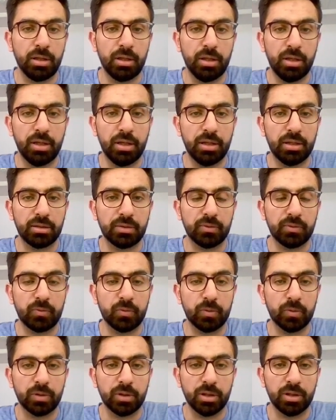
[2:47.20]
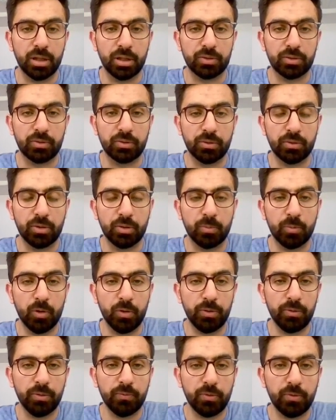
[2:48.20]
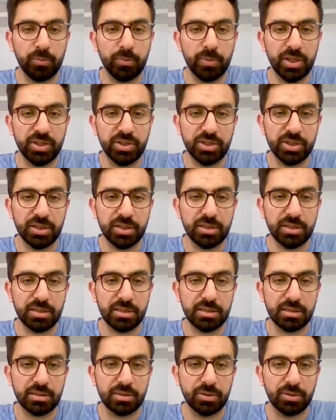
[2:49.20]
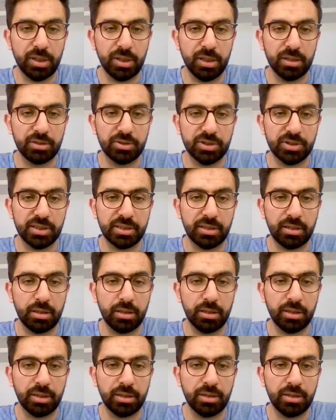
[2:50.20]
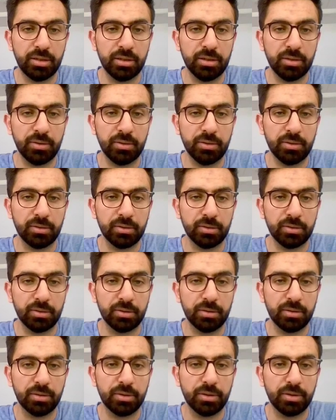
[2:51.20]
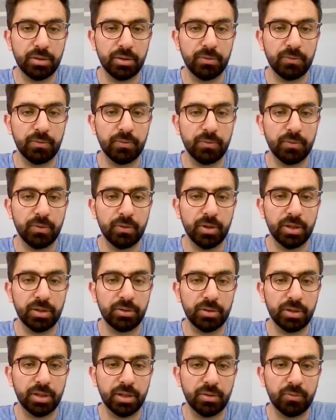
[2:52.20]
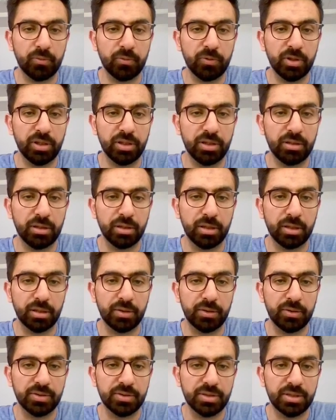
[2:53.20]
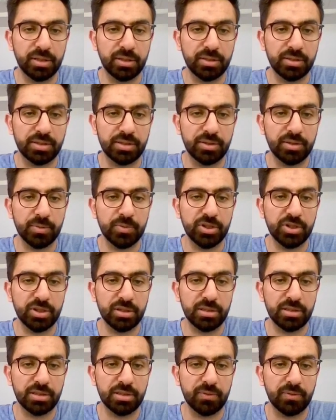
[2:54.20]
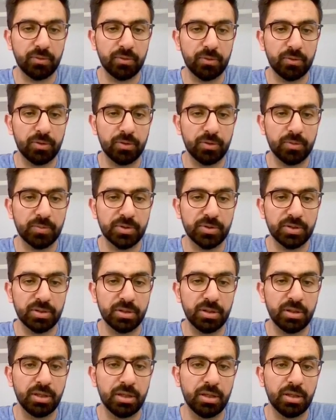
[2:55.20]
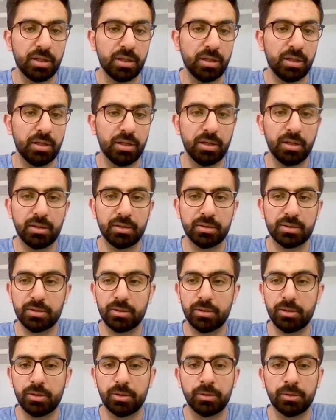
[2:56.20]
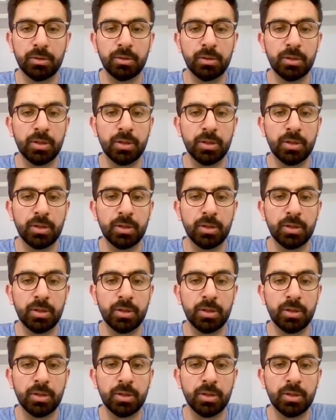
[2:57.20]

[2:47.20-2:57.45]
And if you would like to know more information, you can just click here, the info, and you can read, like, here's the descriptions, the forms, and so on.